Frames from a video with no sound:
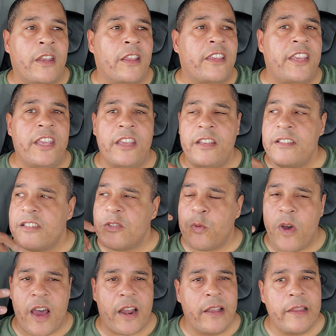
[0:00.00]
a kid in
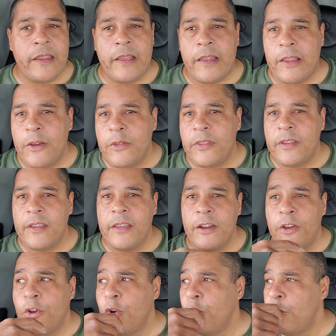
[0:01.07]
swaddling clothing at
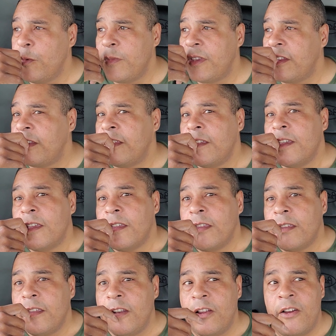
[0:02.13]
home. And,
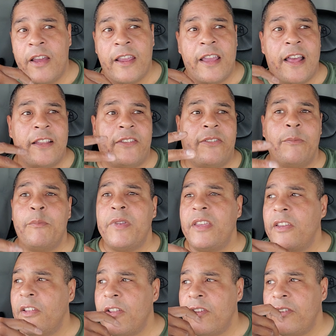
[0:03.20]
you know, I got some
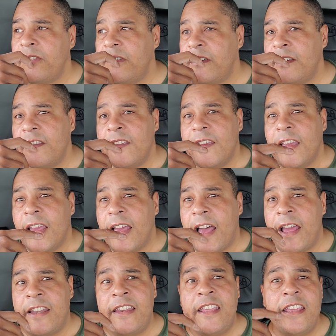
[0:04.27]
bills and
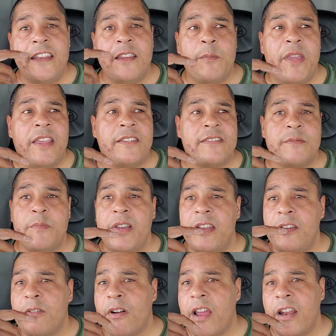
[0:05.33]
I need to make some
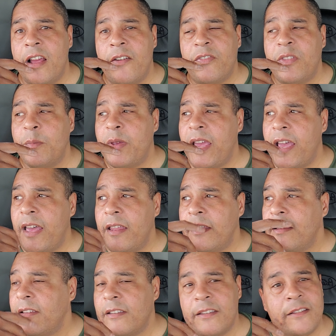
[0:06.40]
money right off the bat.
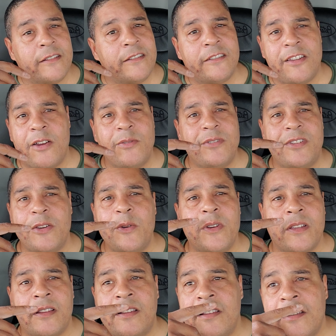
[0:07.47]
Don't do
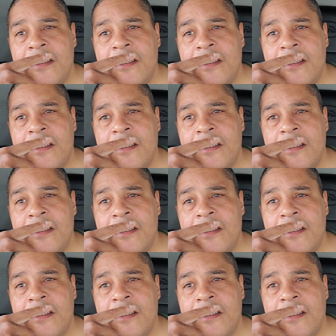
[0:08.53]
it.